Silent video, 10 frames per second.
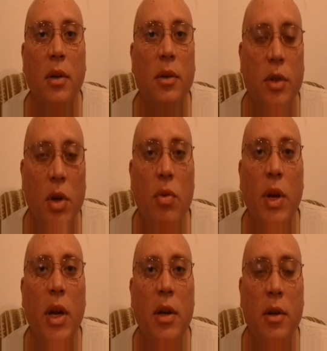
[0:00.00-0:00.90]

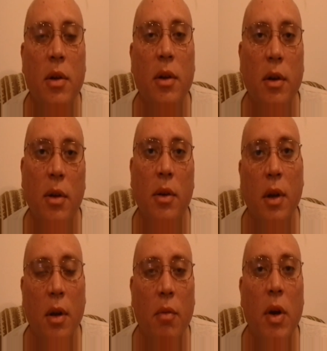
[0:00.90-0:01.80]
Sunni,
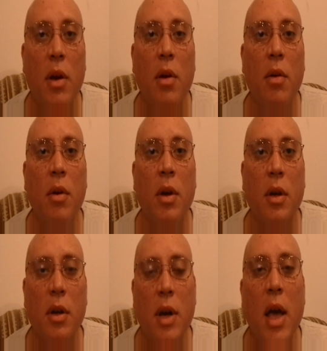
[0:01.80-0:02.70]
well,
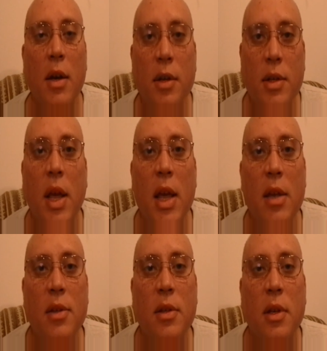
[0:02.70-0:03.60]
the United
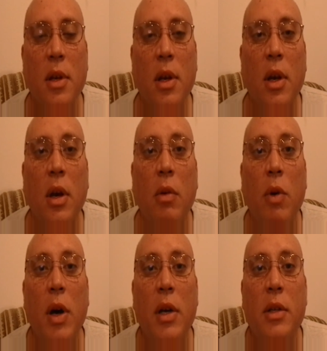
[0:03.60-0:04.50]
States
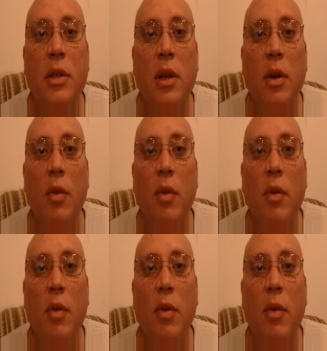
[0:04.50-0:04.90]
was